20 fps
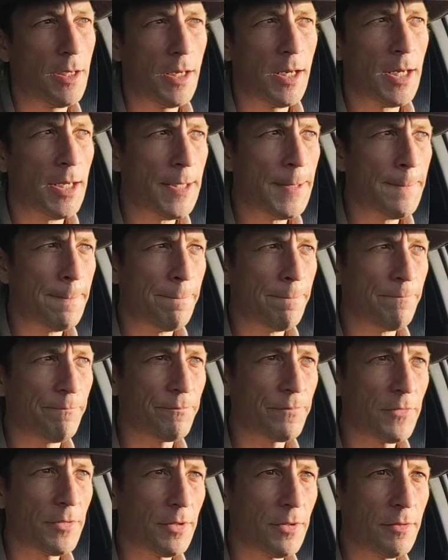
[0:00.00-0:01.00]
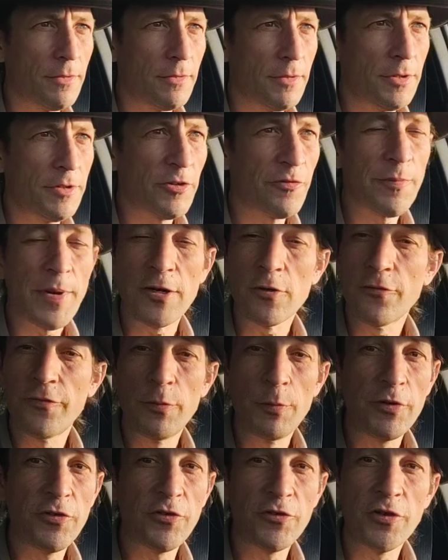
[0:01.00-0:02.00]
It doesn't matter if
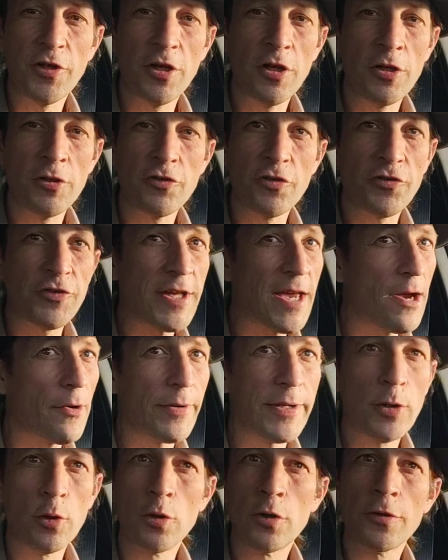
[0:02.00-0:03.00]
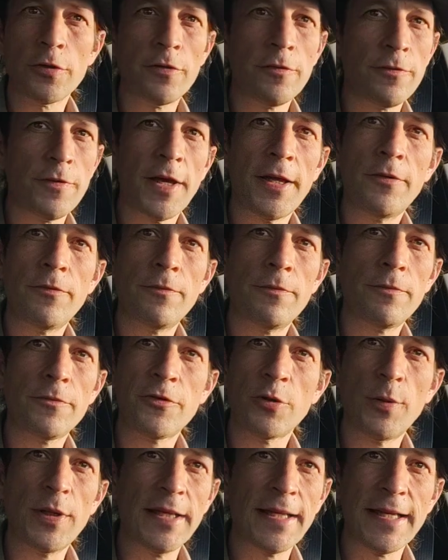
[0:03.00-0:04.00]
you miss a turn, just carry on and then
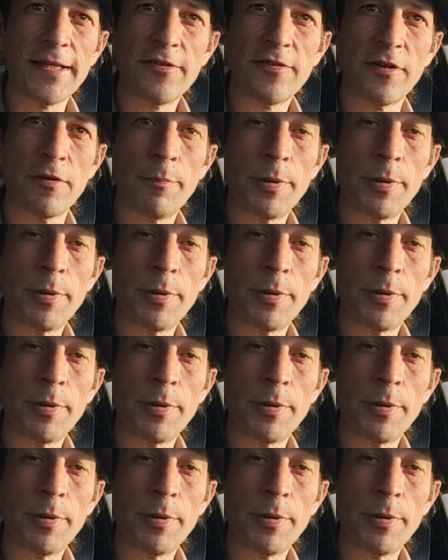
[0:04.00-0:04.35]
do it later.